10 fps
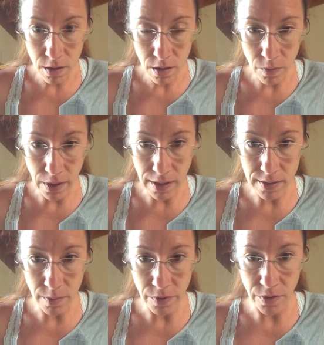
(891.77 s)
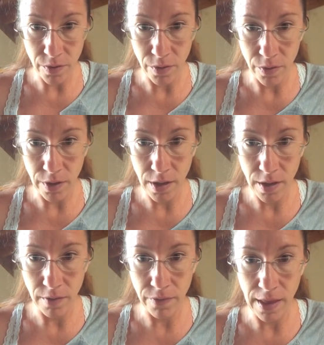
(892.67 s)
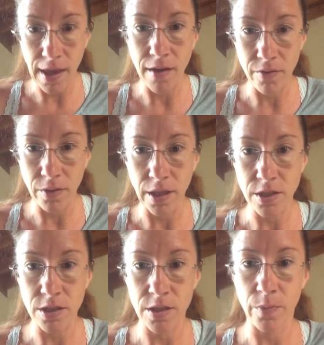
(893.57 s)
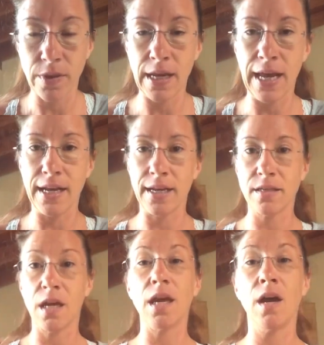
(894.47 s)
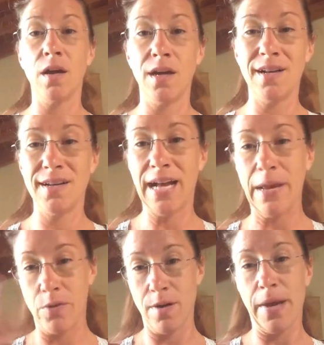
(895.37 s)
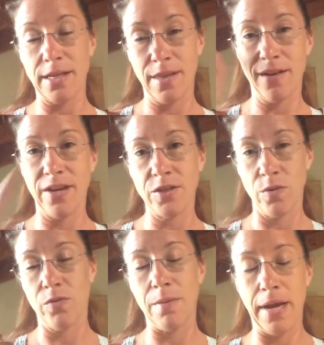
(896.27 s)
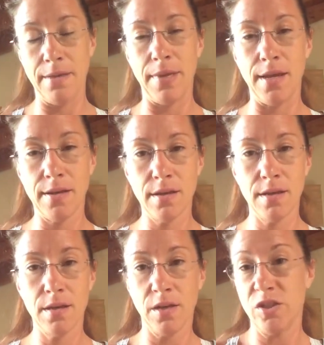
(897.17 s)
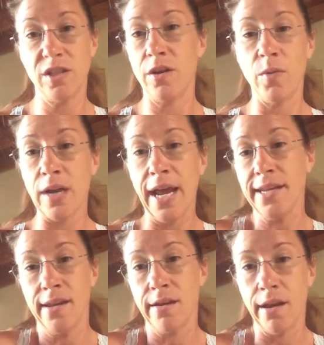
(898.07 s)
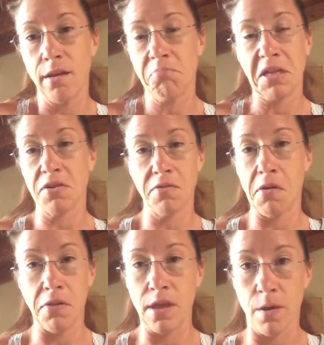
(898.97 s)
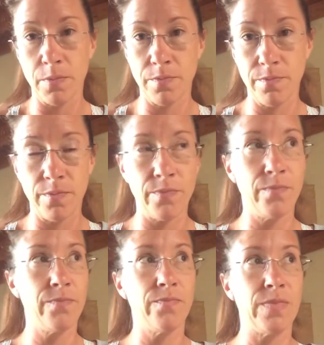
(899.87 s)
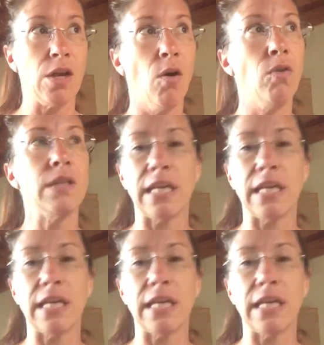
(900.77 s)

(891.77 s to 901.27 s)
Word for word: What can someone do if they have a relationship with an addict? uh, I will come back to that if I don't remind me. I'll just tell you what I did. I, that's not the only op- the only